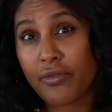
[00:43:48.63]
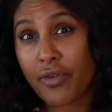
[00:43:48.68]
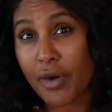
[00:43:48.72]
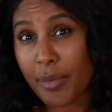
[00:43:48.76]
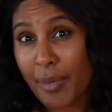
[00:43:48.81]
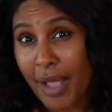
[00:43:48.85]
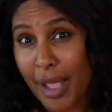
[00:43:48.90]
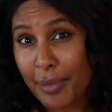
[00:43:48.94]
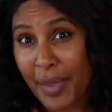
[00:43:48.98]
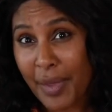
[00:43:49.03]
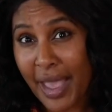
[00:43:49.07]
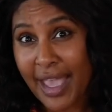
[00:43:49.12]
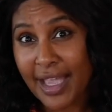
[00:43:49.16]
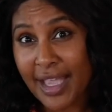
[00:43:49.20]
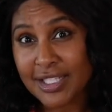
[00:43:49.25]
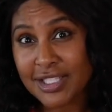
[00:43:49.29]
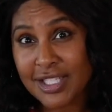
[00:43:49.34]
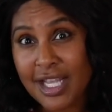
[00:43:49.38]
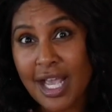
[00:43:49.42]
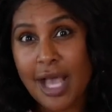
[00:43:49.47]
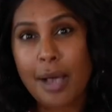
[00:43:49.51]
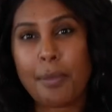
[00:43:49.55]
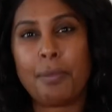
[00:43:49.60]
for my
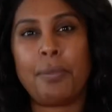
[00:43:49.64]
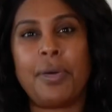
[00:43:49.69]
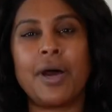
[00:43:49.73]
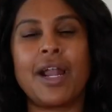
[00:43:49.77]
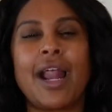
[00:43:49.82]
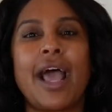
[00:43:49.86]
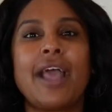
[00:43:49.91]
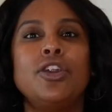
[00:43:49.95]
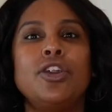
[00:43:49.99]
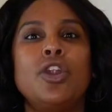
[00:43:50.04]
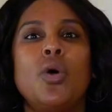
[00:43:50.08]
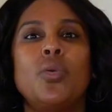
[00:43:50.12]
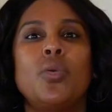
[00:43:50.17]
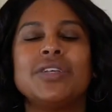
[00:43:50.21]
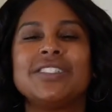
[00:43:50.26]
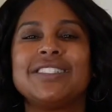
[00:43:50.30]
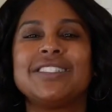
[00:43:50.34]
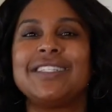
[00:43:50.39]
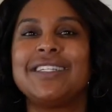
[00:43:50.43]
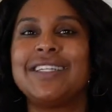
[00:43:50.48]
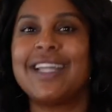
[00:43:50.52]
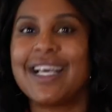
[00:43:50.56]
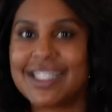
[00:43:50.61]
page, but I know
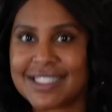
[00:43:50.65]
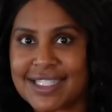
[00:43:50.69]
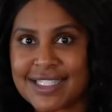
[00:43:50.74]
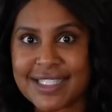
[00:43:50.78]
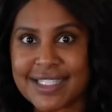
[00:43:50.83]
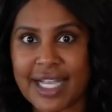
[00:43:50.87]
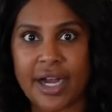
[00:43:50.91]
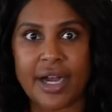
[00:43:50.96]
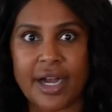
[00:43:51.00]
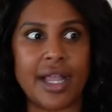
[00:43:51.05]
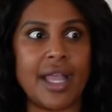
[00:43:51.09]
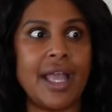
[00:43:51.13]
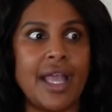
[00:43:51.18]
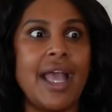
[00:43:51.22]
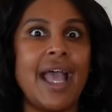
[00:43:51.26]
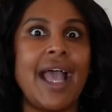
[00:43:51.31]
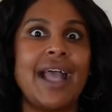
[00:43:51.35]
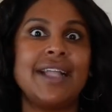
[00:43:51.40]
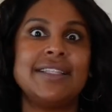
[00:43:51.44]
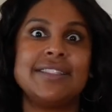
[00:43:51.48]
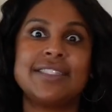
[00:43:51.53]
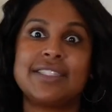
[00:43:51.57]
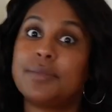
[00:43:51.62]
is necessary.
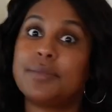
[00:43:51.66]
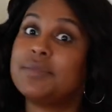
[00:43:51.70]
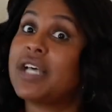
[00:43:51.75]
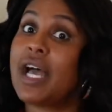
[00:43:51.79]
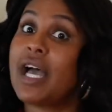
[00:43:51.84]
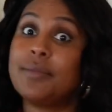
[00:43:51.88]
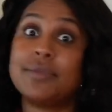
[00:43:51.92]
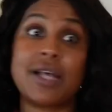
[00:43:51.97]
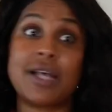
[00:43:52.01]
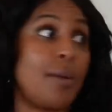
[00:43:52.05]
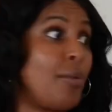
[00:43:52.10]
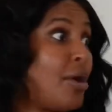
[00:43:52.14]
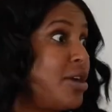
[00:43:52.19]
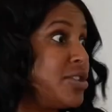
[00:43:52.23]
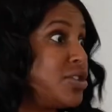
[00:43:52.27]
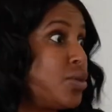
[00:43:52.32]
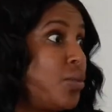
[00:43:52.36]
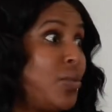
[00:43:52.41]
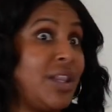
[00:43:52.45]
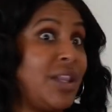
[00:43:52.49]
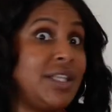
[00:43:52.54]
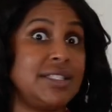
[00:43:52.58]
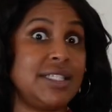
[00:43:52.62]
And sometimes I'm
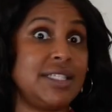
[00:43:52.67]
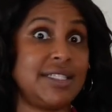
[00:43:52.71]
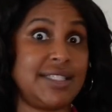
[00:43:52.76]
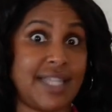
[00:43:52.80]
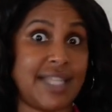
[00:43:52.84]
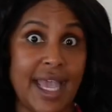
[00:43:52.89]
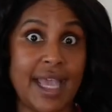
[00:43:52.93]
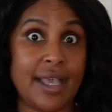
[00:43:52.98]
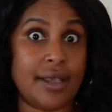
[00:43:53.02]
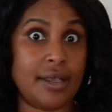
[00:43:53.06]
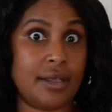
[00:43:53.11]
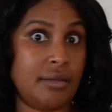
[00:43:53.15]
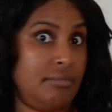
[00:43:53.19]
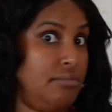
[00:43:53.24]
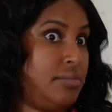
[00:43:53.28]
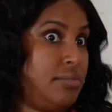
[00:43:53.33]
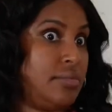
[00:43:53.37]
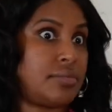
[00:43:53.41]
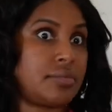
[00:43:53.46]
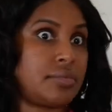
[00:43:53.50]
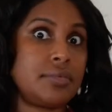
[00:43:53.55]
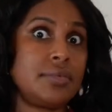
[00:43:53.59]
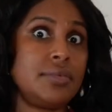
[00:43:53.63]
also willing to take
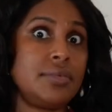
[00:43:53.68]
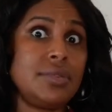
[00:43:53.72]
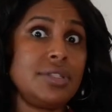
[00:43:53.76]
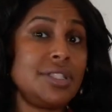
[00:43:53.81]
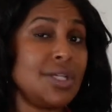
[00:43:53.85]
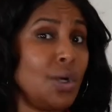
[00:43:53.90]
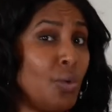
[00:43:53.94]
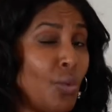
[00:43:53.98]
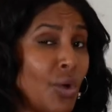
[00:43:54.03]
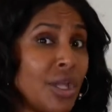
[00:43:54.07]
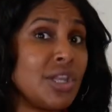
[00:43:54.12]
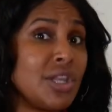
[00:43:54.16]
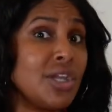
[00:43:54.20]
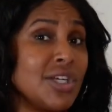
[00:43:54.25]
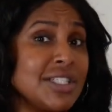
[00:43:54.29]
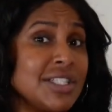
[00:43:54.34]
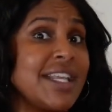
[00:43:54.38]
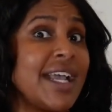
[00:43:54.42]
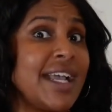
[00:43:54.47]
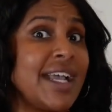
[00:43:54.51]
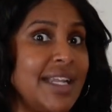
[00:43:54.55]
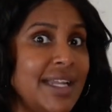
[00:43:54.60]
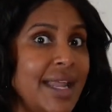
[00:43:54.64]
what
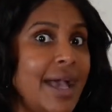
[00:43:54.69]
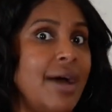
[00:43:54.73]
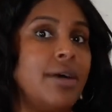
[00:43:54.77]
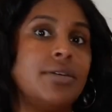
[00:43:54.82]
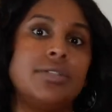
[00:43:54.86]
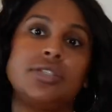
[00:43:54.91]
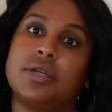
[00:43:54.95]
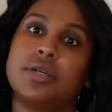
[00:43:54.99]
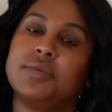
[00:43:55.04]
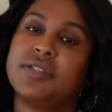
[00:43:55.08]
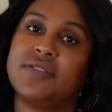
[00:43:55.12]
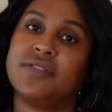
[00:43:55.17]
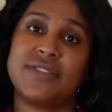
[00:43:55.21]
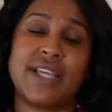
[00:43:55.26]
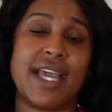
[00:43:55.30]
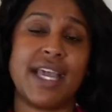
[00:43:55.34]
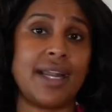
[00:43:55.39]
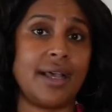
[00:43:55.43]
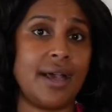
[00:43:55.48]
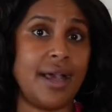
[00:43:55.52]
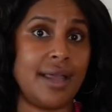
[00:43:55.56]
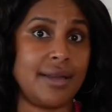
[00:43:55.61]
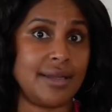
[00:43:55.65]
looks like an L in terms of
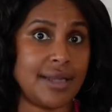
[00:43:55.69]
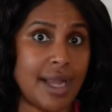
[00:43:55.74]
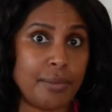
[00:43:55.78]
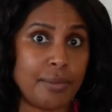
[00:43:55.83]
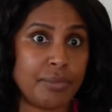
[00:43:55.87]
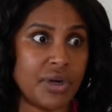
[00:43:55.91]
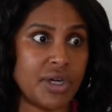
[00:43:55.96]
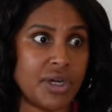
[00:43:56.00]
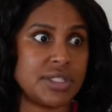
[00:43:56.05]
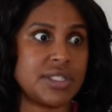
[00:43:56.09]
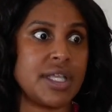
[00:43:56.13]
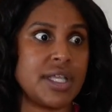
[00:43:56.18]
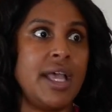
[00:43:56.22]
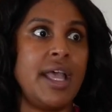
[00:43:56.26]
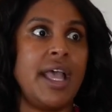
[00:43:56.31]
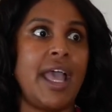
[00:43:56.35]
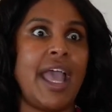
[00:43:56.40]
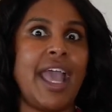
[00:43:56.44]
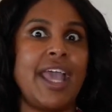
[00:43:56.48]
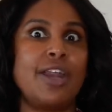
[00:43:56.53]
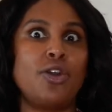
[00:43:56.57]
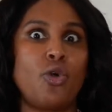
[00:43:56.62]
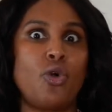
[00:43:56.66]
data and numbers
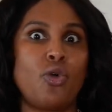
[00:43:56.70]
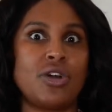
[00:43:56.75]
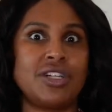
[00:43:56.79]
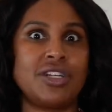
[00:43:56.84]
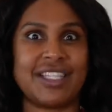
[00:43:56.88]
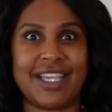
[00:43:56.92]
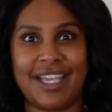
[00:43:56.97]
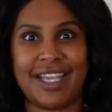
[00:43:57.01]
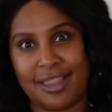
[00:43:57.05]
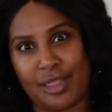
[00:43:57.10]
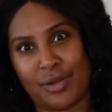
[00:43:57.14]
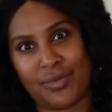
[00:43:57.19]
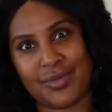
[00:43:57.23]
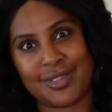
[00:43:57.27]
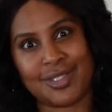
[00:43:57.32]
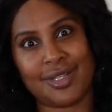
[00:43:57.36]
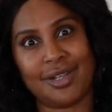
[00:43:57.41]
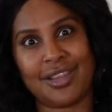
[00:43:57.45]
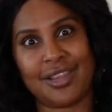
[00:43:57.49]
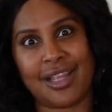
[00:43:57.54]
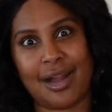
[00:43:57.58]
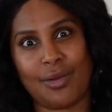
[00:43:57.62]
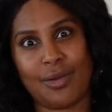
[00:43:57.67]
in order to get the
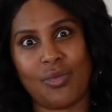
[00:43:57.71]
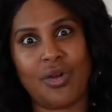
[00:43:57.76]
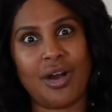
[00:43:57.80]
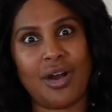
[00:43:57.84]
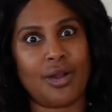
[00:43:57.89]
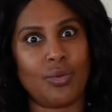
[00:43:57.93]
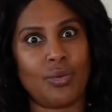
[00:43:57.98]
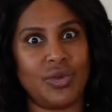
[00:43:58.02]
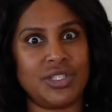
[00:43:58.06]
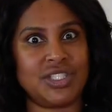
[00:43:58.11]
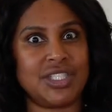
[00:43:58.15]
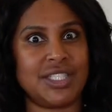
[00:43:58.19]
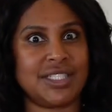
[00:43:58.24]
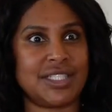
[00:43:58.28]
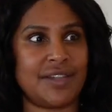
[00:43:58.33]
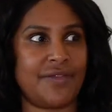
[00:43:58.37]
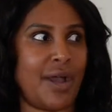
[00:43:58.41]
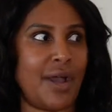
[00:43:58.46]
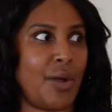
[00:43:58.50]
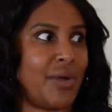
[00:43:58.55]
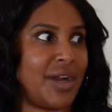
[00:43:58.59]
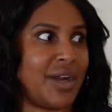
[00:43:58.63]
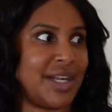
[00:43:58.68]
result that I want, which is
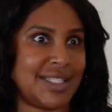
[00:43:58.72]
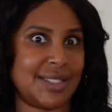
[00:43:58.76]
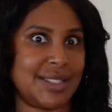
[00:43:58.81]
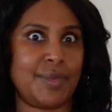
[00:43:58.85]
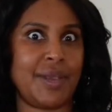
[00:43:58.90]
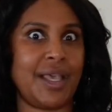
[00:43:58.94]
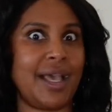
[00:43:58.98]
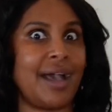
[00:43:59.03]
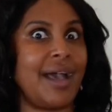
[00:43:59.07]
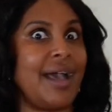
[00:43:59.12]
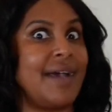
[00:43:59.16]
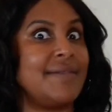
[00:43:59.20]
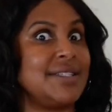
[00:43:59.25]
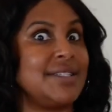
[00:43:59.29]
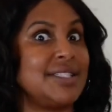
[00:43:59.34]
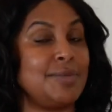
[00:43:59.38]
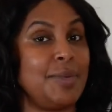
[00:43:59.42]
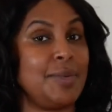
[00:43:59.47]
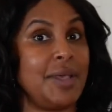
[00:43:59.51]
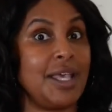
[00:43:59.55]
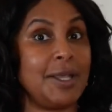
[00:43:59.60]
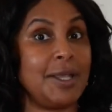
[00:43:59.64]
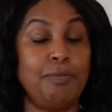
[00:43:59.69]
if I want to speak, I have to
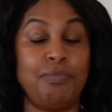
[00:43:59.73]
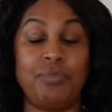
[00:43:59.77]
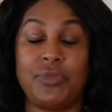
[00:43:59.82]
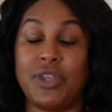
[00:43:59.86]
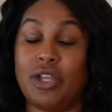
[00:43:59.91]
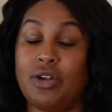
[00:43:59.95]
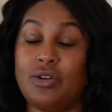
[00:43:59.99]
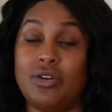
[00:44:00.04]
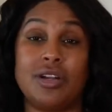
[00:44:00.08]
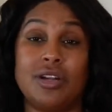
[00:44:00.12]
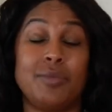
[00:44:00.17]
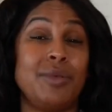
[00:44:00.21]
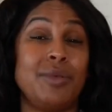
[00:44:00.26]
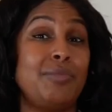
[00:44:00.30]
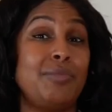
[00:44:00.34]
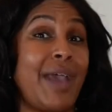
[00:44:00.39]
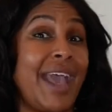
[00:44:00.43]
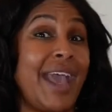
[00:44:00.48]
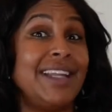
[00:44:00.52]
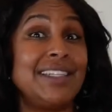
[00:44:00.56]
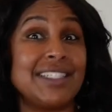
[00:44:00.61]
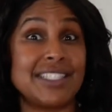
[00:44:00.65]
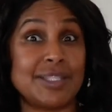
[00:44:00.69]
speak. In order
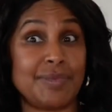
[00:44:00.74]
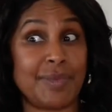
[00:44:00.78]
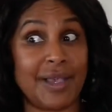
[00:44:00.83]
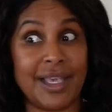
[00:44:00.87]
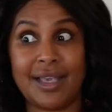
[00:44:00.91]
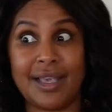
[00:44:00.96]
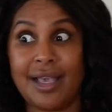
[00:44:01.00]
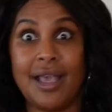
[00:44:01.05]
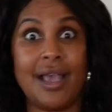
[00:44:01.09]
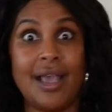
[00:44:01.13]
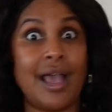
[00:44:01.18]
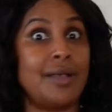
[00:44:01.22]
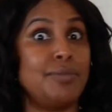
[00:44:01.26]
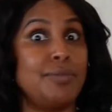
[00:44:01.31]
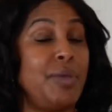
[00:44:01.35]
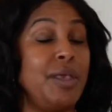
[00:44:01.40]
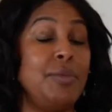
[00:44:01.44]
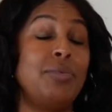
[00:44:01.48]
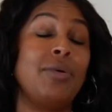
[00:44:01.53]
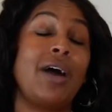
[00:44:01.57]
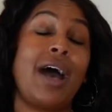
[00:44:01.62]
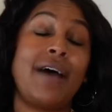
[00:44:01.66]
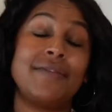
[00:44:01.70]
paid to speak,
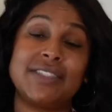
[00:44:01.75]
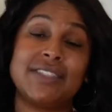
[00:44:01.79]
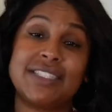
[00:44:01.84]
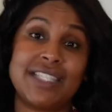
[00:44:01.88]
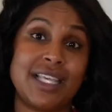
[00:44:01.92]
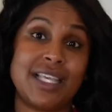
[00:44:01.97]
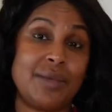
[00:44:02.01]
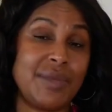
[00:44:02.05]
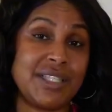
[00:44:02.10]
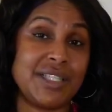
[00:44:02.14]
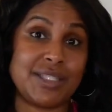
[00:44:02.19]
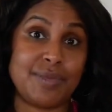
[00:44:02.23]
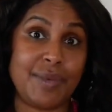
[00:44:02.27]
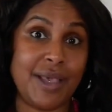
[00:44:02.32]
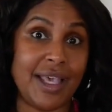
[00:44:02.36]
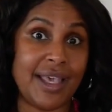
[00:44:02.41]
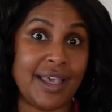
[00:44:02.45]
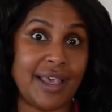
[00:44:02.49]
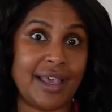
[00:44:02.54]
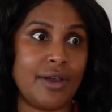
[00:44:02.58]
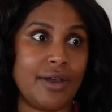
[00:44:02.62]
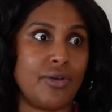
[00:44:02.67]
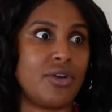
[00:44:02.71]
people have to see me
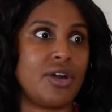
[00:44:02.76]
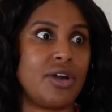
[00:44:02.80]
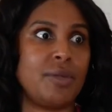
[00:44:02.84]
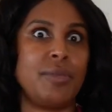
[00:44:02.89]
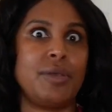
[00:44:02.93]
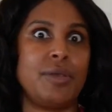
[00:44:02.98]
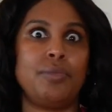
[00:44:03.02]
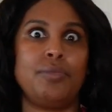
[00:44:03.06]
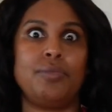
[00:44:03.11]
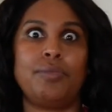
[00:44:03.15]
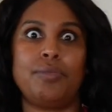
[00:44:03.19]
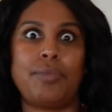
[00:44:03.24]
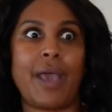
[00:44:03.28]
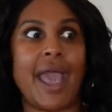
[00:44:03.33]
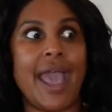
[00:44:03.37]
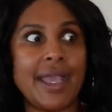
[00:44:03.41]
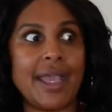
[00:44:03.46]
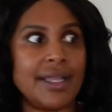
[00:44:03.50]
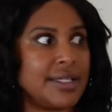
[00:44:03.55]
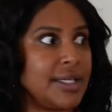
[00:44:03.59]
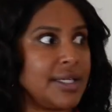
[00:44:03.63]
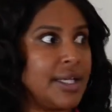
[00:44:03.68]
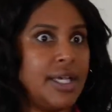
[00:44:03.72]
speaking. In order to be
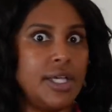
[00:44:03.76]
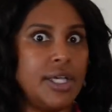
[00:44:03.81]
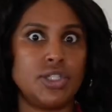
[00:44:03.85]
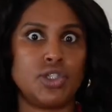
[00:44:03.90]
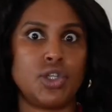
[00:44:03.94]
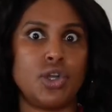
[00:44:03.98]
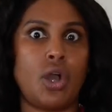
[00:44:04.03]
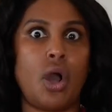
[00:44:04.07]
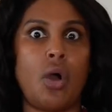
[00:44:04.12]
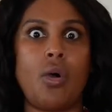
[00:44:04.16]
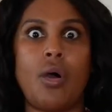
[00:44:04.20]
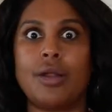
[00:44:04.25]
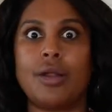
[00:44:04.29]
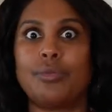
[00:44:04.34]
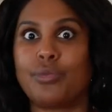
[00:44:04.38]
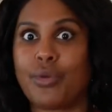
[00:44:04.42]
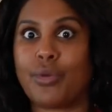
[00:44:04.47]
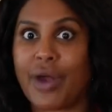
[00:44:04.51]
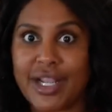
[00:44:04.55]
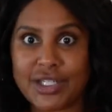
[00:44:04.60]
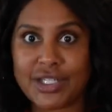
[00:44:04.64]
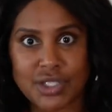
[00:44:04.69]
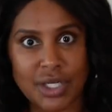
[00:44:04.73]
paid to go on
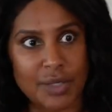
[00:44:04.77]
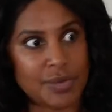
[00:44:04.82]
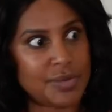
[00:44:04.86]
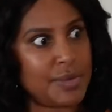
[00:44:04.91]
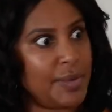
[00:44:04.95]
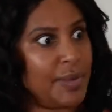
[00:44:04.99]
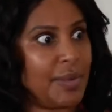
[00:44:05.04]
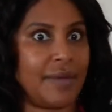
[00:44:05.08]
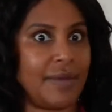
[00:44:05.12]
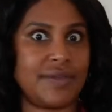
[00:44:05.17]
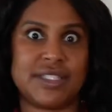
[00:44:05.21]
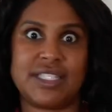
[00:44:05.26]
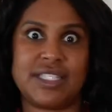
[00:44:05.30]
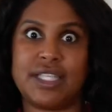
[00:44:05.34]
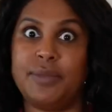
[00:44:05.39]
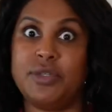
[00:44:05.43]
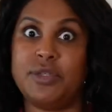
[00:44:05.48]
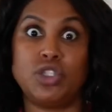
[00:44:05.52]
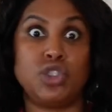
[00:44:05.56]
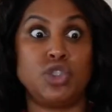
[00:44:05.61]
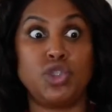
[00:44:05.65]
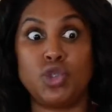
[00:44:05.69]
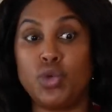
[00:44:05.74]
brand trips, people have to see
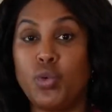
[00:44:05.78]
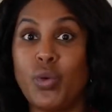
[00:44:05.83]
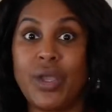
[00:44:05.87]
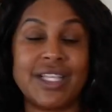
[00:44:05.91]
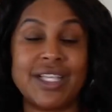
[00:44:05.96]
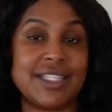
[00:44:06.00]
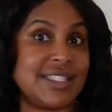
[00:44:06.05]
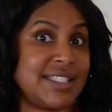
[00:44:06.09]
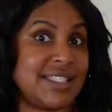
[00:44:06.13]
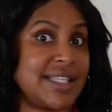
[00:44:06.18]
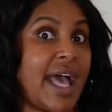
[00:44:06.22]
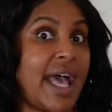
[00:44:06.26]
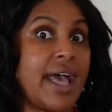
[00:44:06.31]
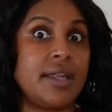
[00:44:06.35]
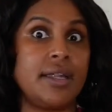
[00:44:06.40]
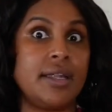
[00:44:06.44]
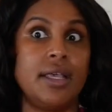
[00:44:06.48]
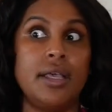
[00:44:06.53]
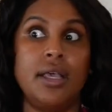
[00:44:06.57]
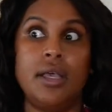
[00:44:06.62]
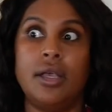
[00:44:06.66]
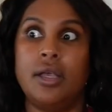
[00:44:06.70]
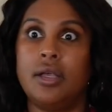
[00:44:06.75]
me doing
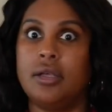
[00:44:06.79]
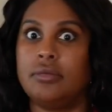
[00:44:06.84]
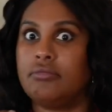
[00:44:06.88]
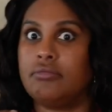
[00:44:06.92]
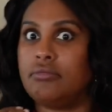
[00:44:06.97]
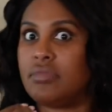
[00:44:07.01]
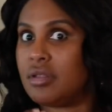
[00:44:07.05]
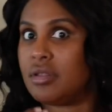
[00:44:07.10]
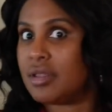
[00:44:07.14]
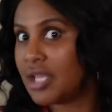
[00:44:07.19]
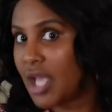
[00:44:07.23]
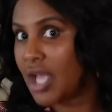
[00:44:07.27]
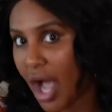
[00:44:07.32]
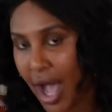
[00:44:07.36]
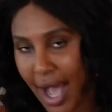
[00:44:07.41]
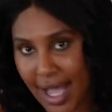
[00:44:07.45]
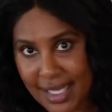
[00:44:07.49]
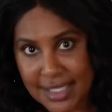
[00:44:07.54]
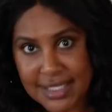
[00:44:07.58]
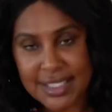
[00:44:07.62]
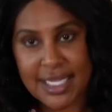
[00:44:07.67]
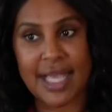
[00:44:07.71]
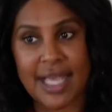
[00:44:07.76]
said
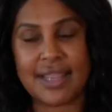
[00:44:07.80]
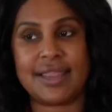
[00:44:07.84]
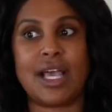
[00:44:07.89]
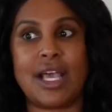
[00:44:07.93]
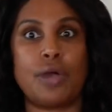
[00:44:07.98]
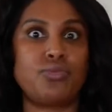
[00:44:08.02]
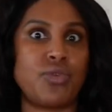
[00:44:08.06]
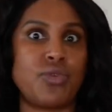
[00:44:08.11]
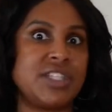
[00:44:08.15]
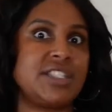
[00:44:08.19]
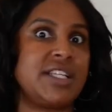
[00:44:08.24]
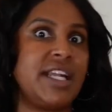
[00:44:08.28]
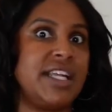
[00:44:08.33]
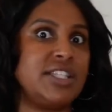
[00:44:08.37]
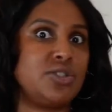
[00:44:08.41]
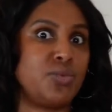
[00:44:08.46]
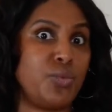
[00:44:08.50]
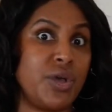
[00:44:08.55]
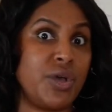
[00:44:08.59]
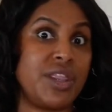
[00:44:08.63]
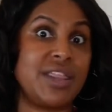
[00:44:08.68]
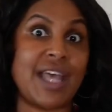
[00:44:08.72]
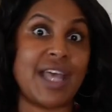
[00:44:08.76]
content that
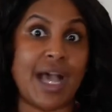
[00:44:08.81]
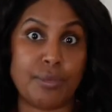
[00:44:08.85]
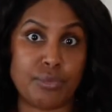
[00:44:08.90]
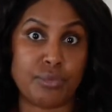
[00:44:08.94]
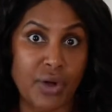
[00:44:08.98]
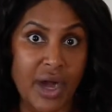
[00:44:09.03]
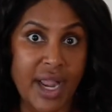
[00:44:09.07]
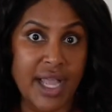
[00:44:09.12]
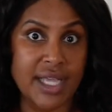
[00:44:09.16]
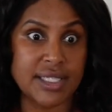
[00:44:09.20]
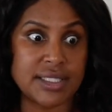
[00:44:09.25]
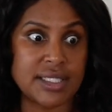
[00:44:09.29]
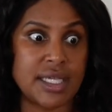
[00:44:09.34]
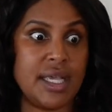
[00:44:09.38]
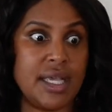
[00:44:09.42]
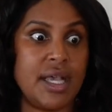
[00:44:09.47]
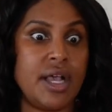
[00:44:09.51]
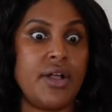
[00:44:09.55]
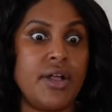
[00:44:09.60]
resonates with that brand.